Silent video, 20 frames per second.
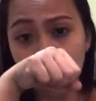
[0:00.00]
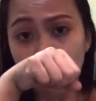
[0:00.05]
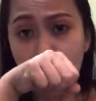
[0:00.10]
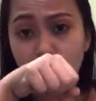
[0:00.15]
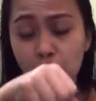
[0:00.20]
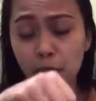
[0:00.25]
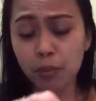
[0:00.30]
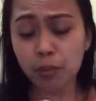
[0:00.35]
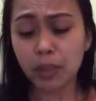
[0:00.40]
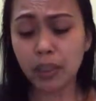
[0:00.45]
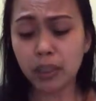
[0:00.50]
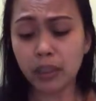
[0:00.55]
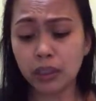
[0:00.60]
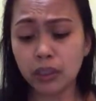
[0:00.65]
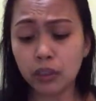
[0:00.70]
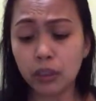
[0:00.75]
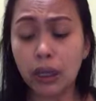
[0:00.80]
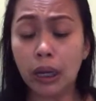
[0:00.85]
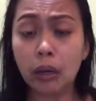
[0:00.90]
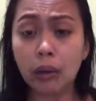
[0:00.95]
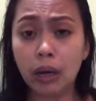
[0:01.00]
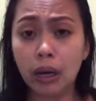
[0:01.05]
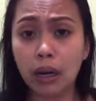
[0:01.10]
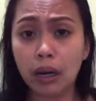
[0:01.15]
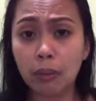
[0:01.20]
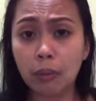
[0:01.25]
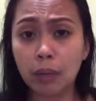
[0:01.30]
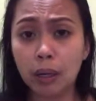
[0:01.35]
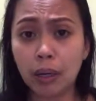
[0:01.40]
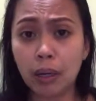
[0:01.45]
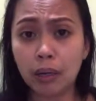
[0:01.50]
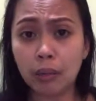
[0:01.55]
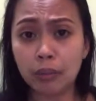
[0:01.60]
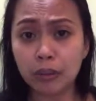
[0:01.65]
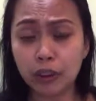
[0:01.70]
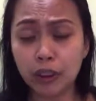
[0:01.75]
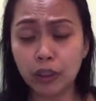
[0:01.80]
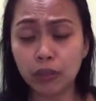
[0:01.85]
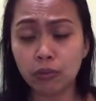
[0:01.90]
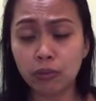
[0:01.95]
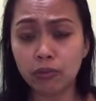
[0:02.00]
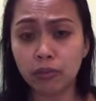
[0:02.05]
amoy pala nito, masyadong